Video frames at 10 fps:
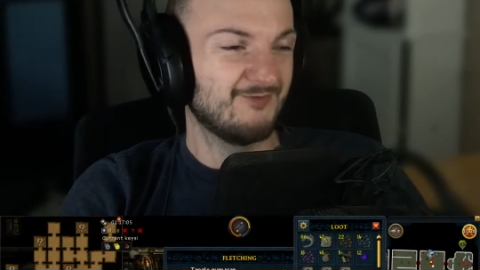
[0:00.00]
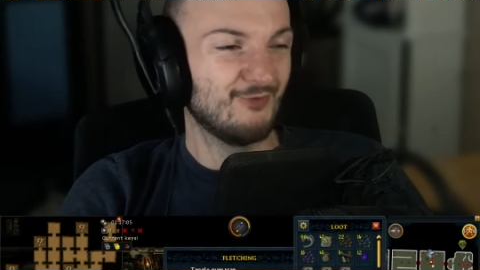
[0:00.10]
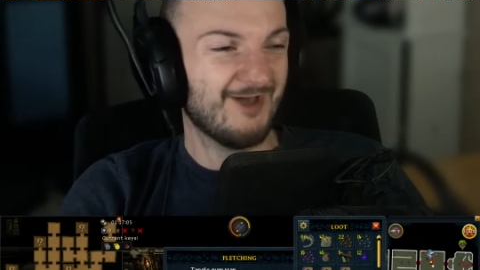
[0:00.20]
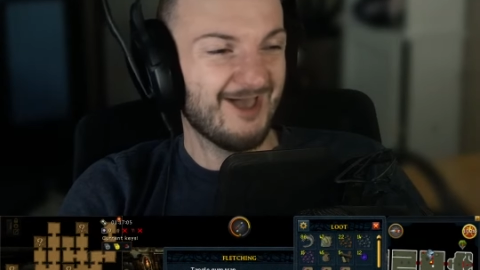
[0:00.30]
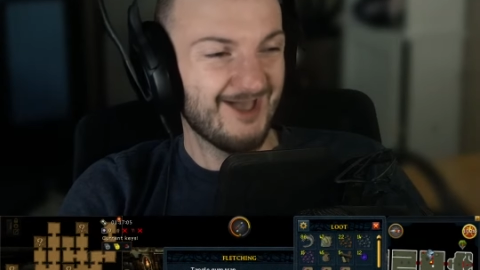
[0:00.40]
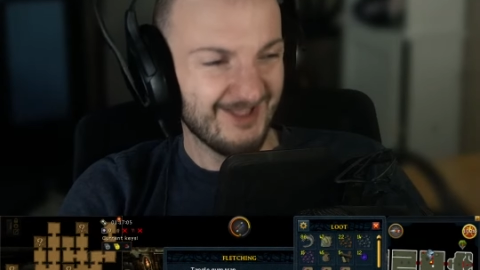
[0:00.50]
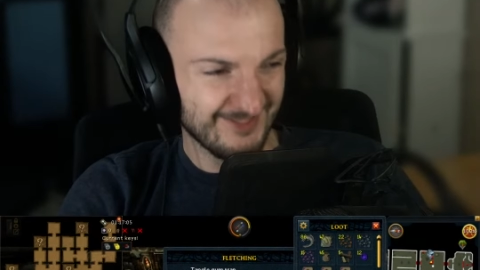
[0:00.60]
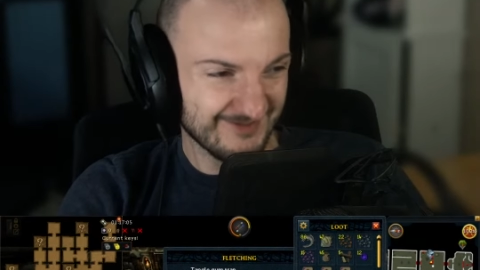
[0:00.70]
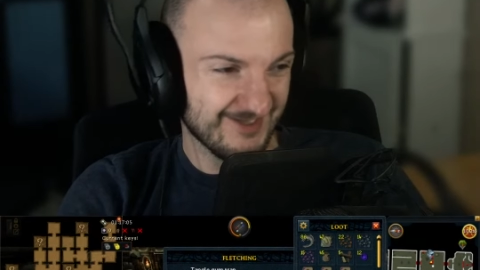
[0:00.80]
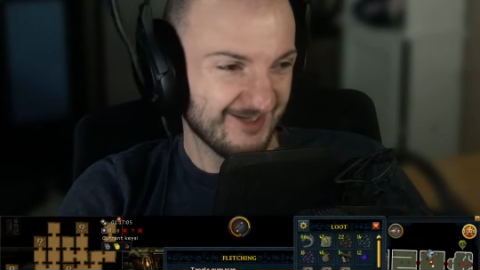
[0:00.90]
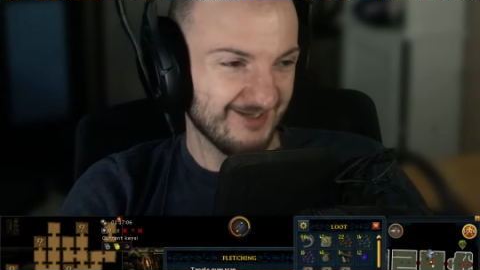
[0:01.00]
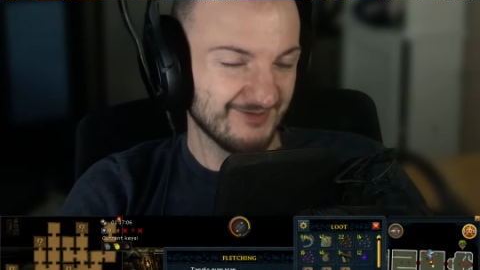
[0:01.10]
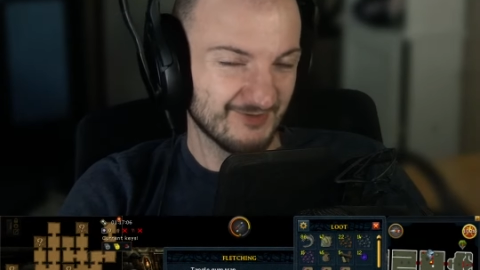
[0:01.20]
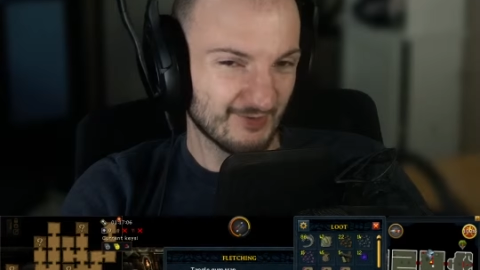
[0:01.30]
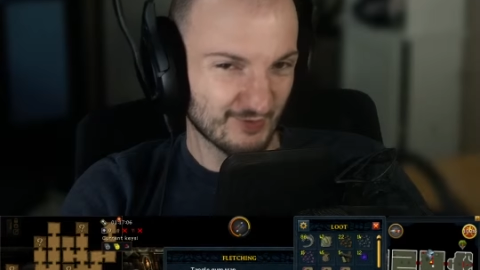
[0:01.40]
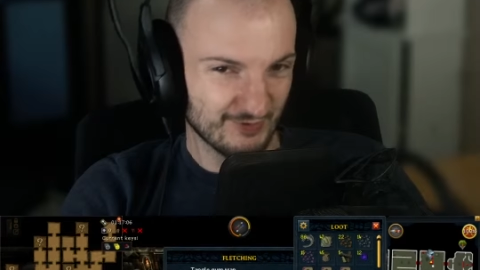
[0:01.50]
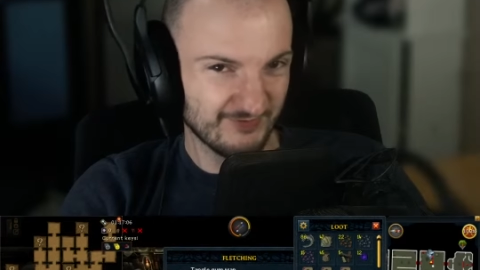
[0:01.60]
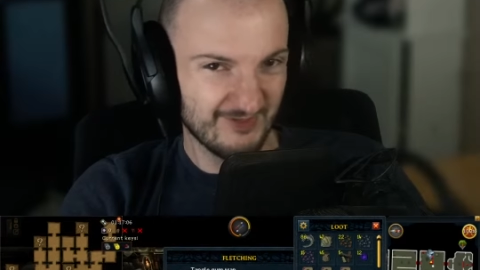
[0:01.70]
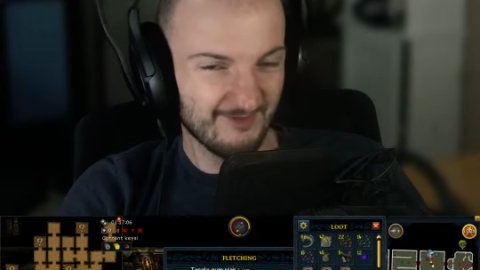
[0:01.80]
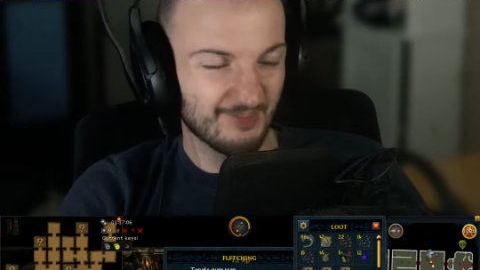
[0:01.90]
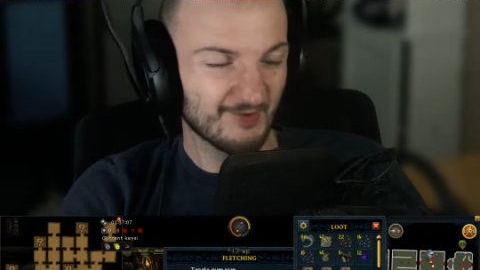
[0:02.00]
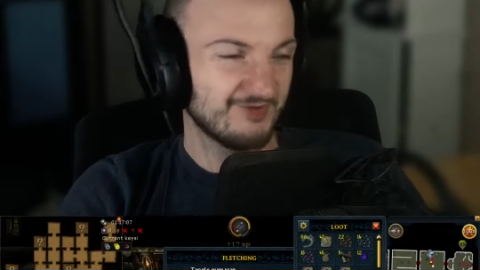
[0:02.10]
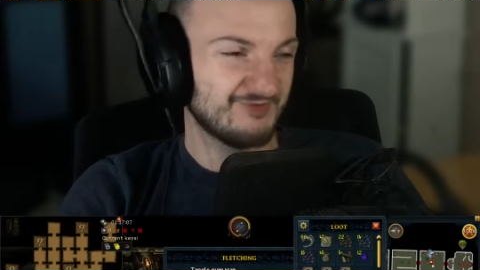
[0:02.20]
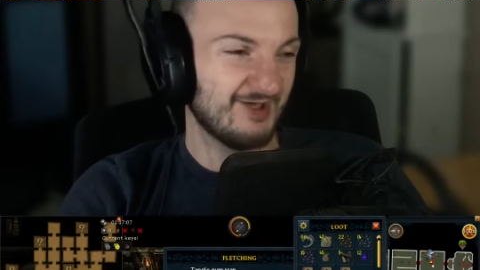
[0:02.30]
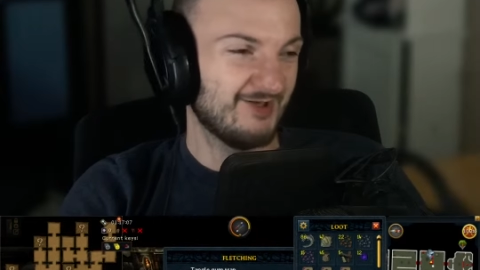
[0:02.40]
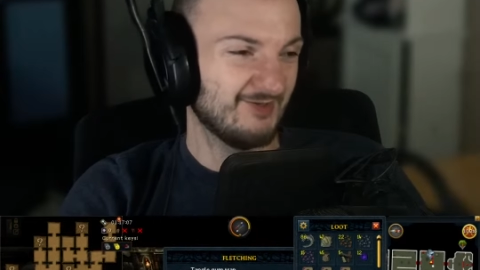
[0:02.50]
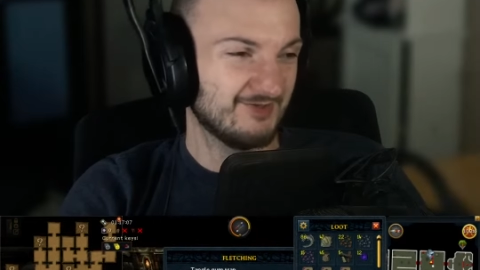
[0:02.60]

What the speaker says: But that's gonna be the goal. Our goal is gonna be 30 smithing.